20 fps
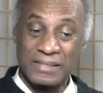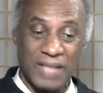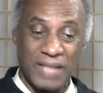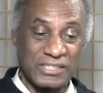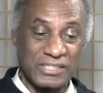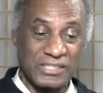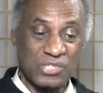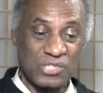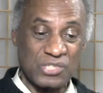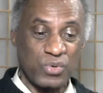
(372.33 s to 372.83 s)

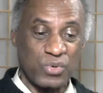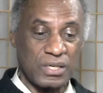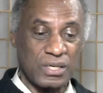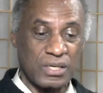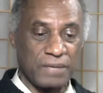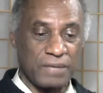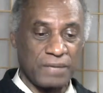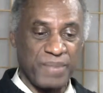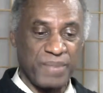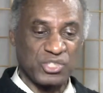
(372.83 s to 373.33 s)
just want
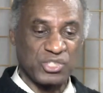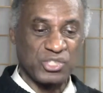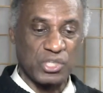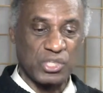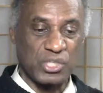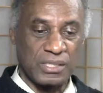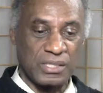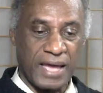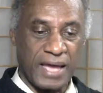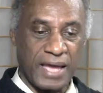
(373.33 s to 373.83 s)
to
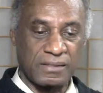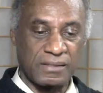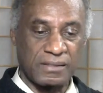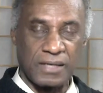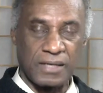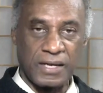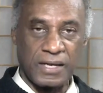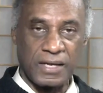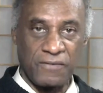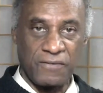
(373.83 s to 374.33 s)
mention that
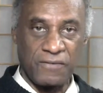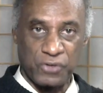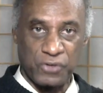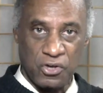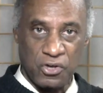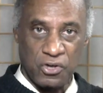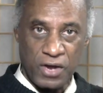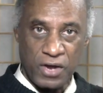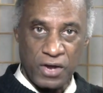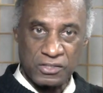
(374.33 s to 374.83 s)
if you're
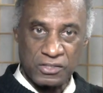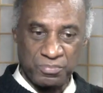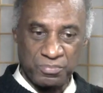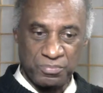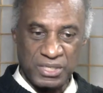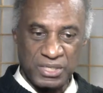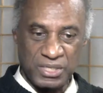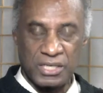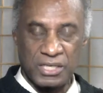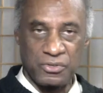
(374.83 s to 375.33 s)
going to
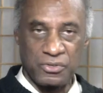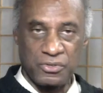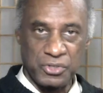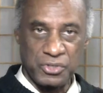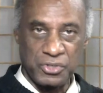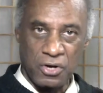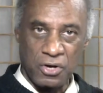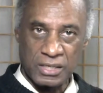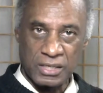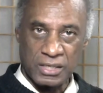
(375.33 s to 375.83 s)
be in New
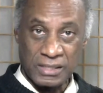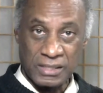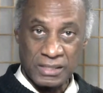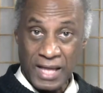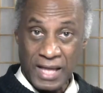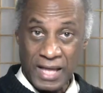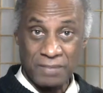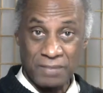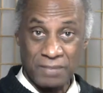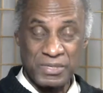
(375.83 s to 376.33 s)
York, and a
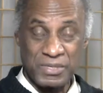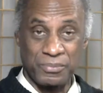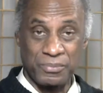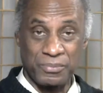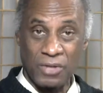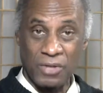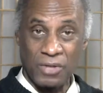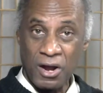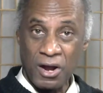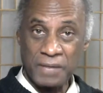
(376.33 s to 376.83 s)
lot of
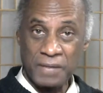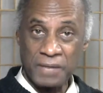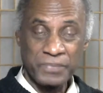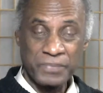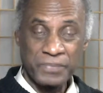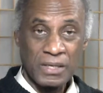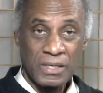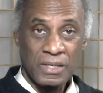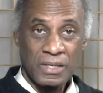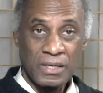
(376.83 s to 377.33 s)
people are,
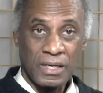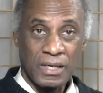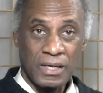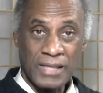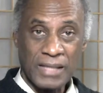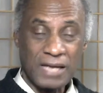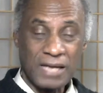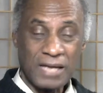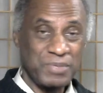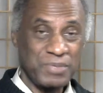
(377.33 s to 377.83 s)
a
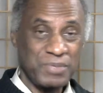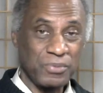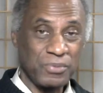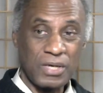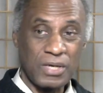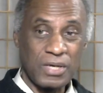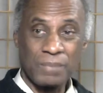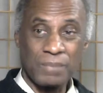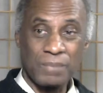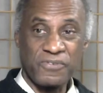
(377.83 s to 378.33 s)
lot of people
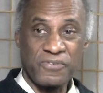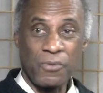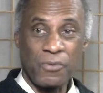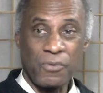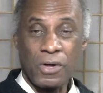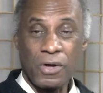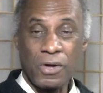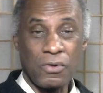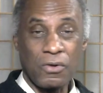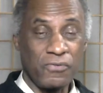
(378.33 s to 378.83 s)
come from
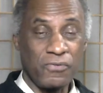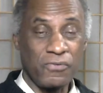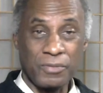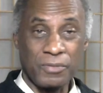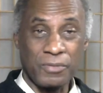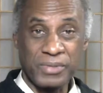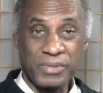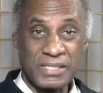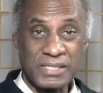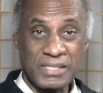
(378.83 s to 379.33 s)
all over the
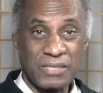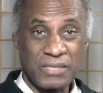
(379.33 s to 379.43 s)
place.